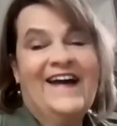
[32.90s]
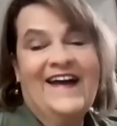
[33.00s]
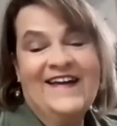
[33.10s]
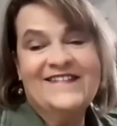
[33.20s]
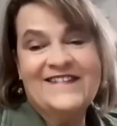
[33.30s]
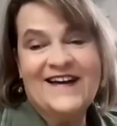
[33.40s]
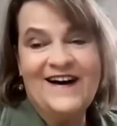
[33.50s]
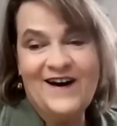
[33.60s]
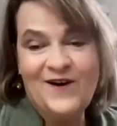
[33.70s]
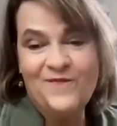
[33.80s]
and
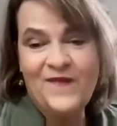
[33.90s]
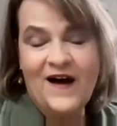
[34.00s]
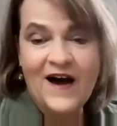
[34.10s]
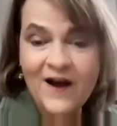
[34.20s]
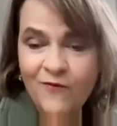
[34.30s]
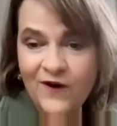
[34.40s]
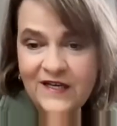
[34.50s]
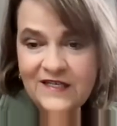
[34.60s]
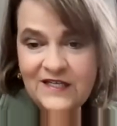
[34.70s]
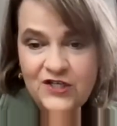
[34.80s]
um, I
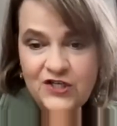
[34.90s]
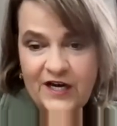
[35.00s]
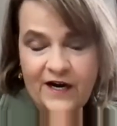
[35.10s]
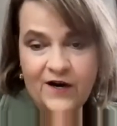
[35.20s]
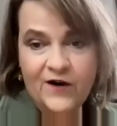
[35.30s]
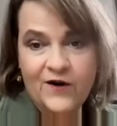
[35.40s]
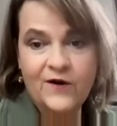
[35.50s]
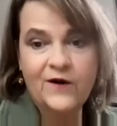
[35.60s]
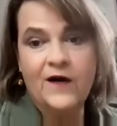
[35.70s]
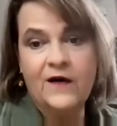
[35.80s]
want to
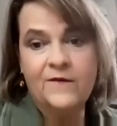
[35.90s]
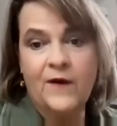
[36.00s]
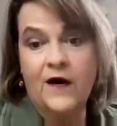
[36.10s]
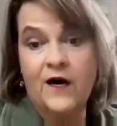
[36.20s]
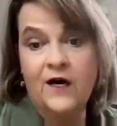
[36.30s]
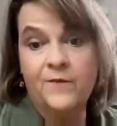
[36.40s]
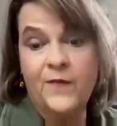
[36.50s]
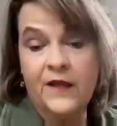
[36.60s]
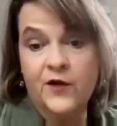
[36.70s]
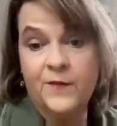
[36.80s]
share um,
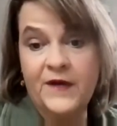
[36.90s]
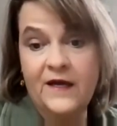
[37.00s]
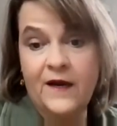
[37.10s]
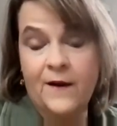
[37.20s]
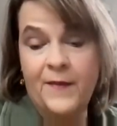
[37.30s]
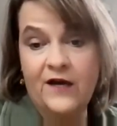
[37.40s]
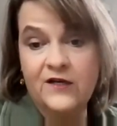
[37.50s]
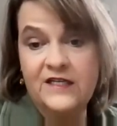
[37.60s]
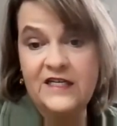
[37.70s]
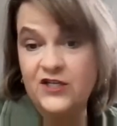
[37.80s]
a little bit
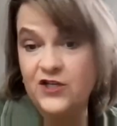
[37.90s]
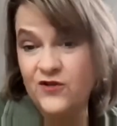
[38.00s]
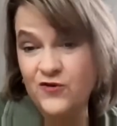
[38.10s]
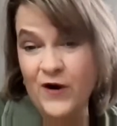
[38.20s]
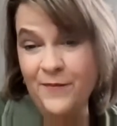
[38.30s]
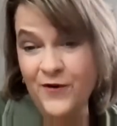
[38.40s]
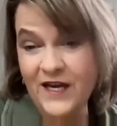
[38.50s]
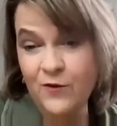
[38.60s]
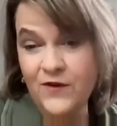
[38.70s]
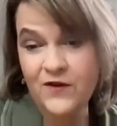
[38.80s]
about digital
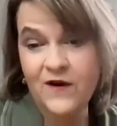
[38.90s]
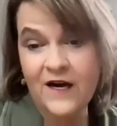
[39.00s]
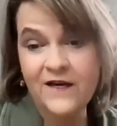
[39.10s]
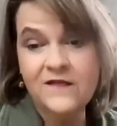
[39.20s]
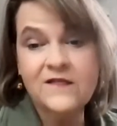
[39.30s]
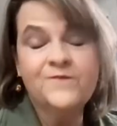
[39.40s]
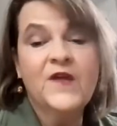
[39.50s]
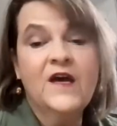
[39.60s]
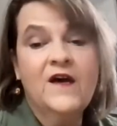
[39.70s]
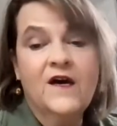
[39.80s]
scrapbooking with you guys.
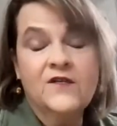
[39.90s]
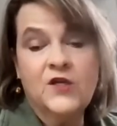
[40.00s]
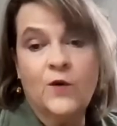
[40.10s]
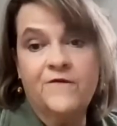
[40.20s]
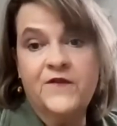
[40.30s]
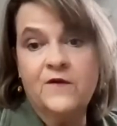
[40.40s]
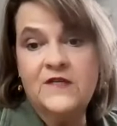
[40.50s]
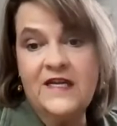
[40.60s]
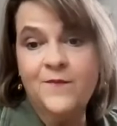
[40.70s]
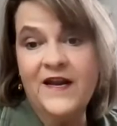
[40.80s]
So if
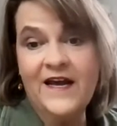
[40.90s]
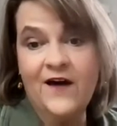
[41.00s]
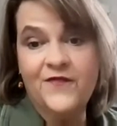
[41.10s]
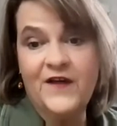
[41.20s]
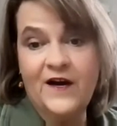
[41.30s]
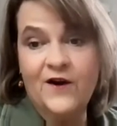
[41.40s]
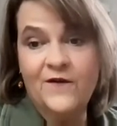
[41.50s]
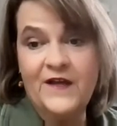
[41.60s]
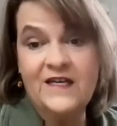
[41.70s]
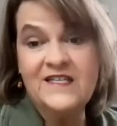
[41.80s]
there's anybody out
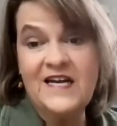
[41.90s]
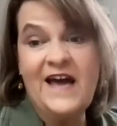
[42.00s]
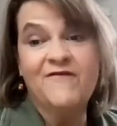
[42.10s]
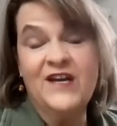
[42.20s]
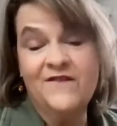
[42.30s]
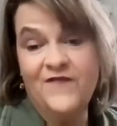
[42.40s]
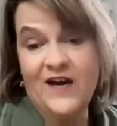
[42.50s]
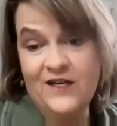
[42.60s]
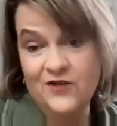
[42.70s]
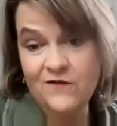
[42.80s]
there that doesn't have an
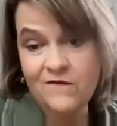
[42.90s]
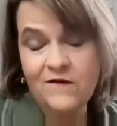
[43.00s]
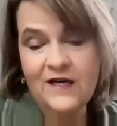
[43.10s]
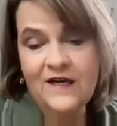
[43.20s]
advisor